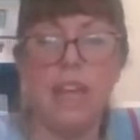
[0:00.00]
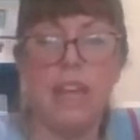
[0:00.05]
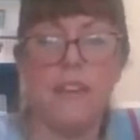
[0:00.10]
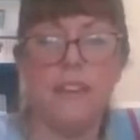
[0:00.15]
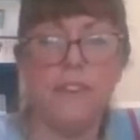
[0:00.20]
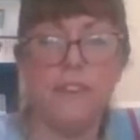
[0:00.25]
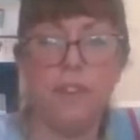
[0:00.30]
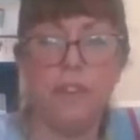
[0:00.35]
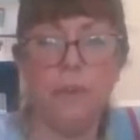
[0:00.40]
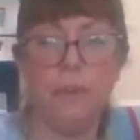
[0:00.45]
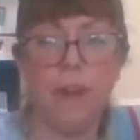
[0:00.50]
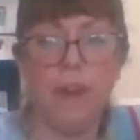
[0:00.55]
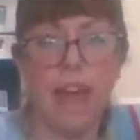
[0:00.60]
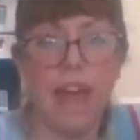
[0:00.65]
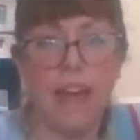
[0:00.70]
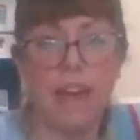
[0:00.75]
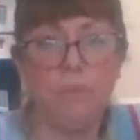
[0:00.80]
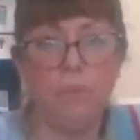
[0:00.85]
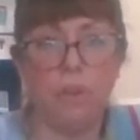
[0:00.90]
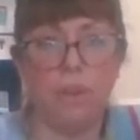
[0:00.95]
If you don't
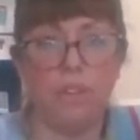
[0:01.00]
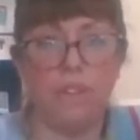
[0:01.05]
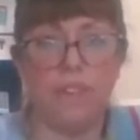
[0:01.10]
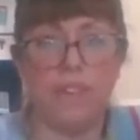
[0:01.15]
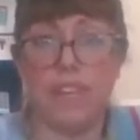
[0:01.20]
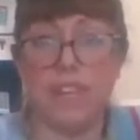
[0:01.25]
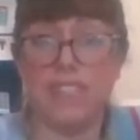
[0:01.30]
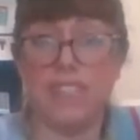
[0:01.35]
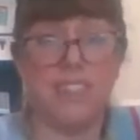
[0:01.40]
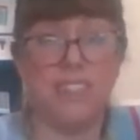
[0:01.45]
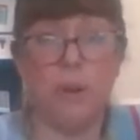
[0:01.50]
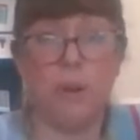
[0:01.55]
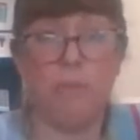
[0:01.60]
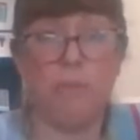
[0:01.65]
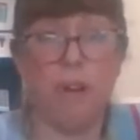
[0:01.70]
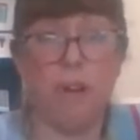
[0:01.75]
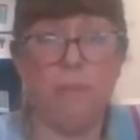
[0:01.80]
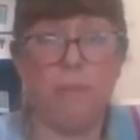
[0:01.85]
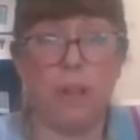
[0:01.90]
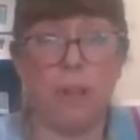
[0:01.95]
have one of these, not a
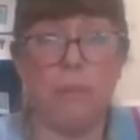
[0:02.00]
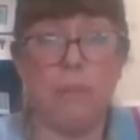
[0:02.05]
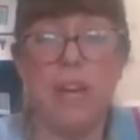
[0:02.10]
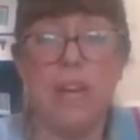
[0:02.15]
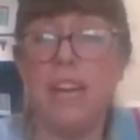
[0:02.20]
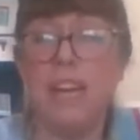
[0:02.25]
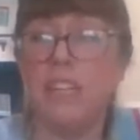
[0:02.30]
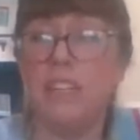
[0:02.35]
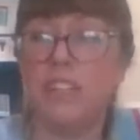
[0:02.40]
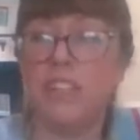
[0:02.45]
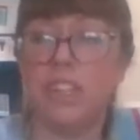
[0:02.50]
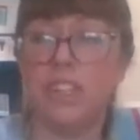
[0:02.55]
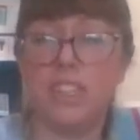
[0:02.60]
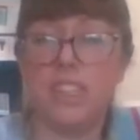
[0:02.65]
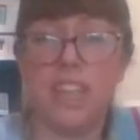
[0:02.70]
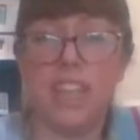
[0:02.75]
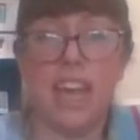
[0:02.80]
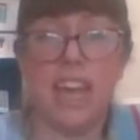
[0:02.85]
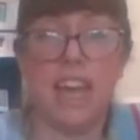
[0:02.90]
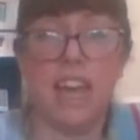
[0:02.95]
problem.
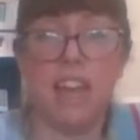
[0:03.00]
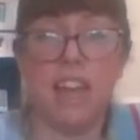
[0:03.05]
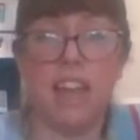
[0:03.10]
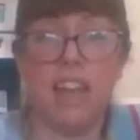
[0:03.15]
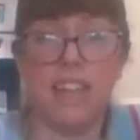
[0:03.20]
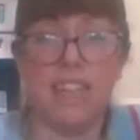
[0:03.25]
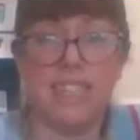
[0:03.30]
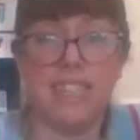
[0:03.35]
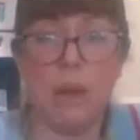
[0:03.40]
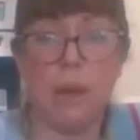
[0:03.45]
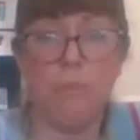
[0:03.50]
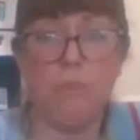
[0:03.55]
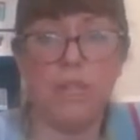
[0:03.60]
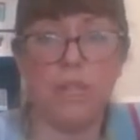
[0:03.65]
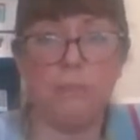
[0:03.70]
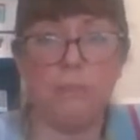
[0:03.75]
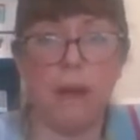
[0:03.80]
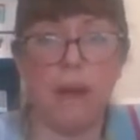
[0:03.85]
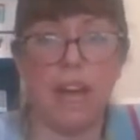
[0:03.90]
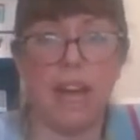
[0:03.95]
Just get like a
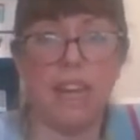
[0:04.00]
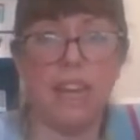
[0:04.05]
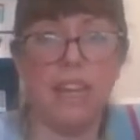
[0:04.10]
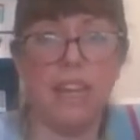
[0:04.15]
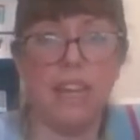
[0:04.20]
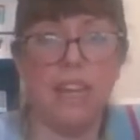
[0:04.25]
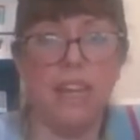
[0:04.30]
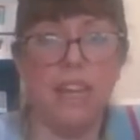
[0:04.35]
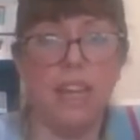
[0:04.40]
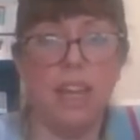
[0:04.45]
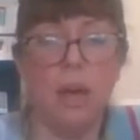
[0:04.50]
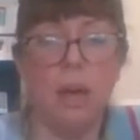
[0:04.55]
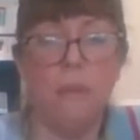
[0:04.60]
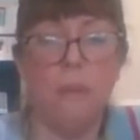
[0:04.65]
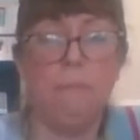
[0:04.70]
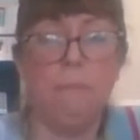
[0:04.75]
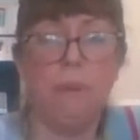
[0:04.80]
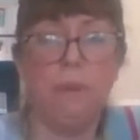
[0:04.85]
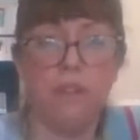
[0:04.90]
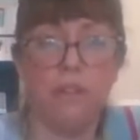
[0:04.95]
sandwich bag,
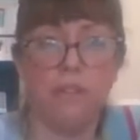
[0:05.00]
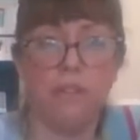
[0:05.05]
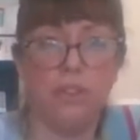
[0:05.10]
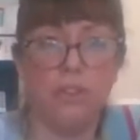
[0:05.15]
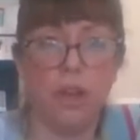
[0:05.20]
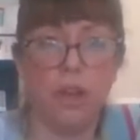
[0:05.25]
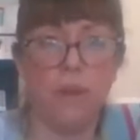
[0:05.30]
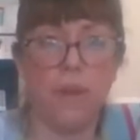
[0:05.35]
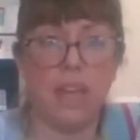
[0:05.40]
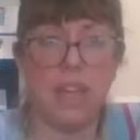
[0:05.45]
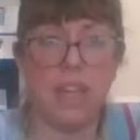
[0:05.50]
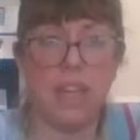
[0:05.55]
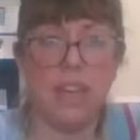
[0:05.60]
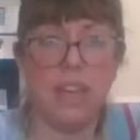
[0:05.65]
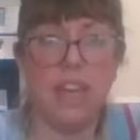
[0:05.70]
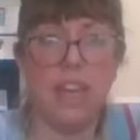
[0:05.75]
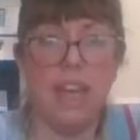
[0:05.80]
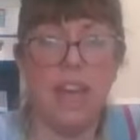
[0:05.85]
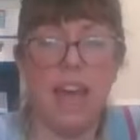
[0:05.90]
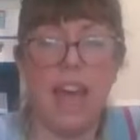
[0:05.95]
put your dough
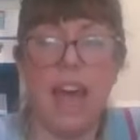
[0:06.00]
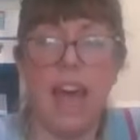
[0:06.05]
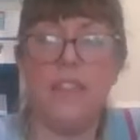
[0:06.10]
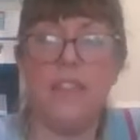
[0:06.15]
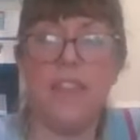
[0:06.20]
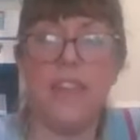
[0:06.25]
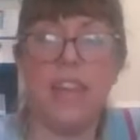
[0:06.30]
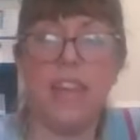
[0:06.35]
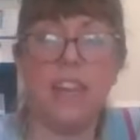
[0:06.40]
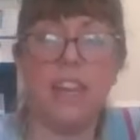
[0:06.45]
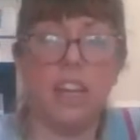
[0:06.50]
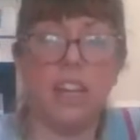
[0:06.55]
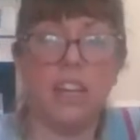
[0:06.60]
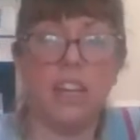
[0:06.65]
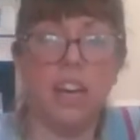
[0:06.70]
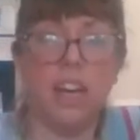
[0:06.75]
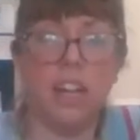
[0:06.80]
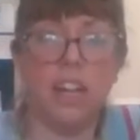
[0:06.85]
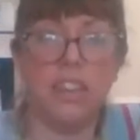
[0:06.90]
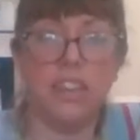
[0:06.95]
in and then
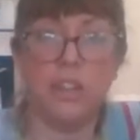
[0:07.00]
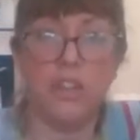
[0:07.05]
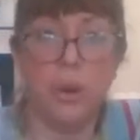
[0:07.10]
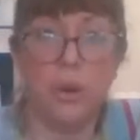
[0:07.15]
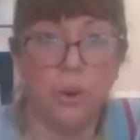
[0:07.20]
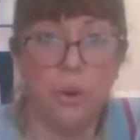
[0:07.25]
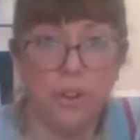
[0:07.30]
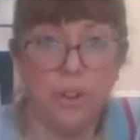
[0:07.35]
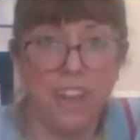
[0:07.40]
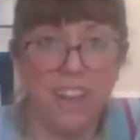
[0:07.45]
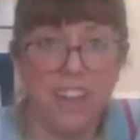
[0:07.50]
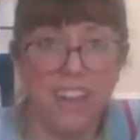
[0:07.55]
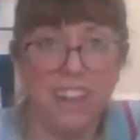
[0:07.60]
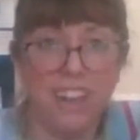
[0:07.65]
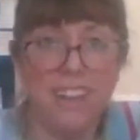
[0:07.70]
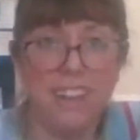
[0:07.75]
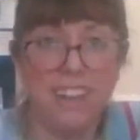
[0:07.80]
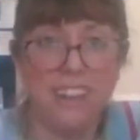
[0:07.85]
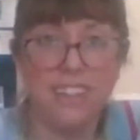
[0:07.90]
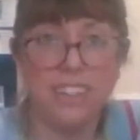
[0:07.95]
cut the corner
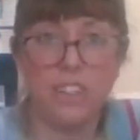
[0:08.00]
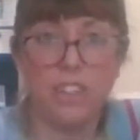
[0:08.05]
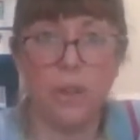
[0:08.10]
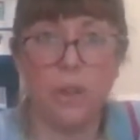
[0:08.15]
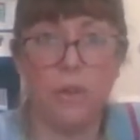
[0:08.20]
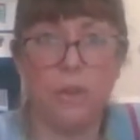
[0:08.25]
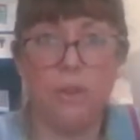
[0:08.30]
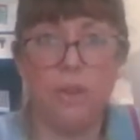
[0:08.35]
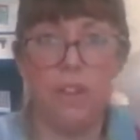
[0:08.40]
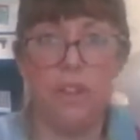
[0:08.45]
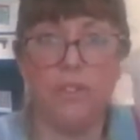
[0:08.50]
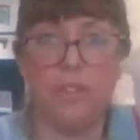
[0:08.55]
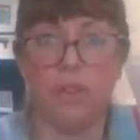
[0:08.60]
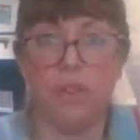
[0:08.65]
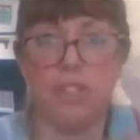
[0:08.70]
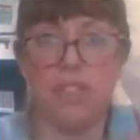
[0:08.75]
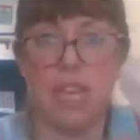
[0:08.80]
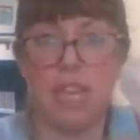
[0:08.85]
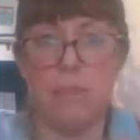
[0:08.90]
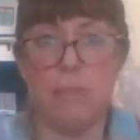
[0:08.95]
so you've got
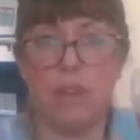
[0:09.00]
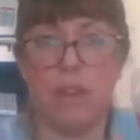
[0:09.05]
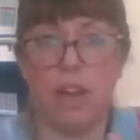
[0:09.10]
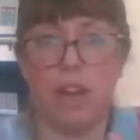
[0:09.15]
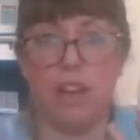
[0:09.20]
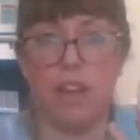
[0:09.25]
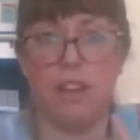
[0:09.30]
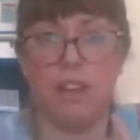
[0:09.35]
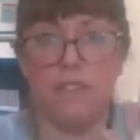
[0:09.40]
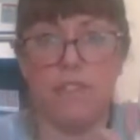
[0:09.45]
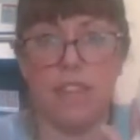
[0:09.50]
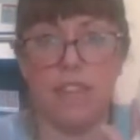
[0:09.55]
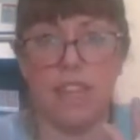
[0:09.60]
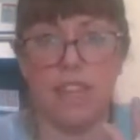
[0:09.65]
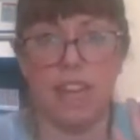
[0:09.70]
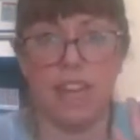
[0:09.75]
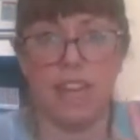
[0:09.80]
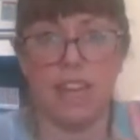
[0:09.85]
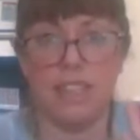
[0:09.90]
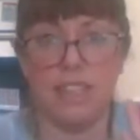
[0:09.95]
the same kind of
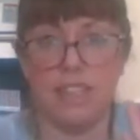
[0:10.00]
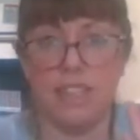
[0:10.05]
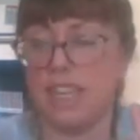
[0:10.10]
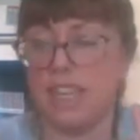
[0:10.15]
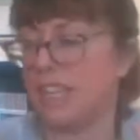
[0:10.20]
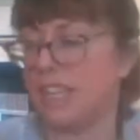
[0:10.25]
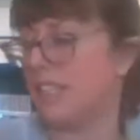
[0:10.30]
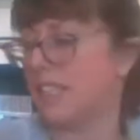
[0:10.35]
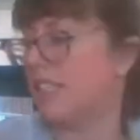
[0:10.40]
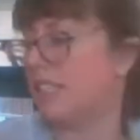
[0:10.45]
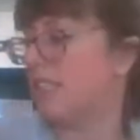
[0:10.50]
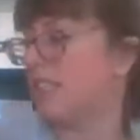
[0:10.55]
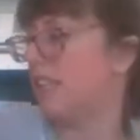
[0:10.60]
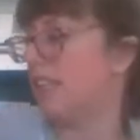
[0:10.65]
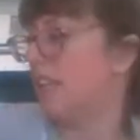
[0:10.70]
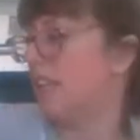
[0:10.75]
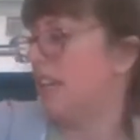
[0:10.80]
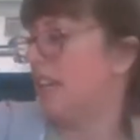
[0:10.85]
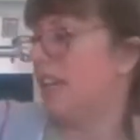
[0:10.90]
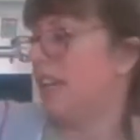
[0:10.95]
thing as
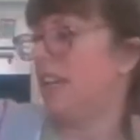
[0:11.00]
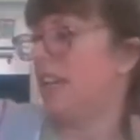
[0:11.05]
this.